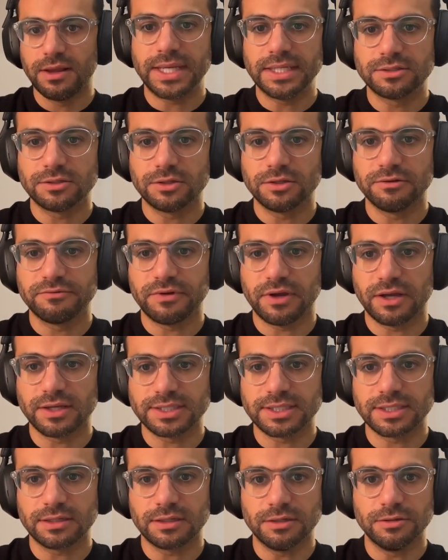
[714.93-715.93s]
based on the
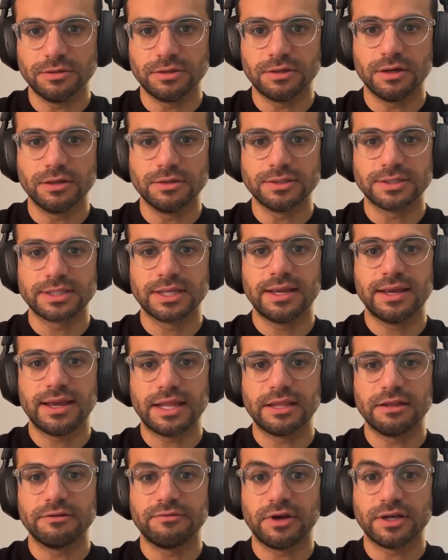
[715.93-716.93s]
fasting glucose
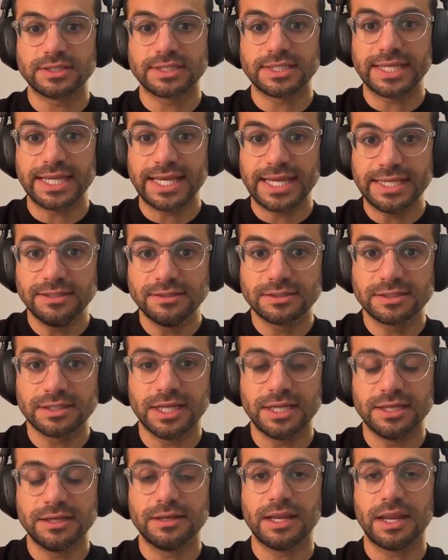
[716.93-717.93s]
and the fasting
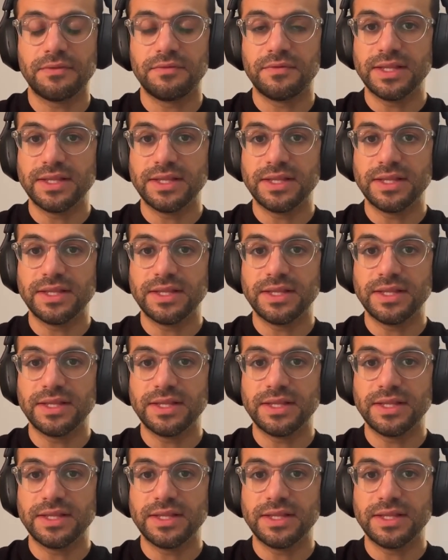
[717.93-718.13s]
insulin.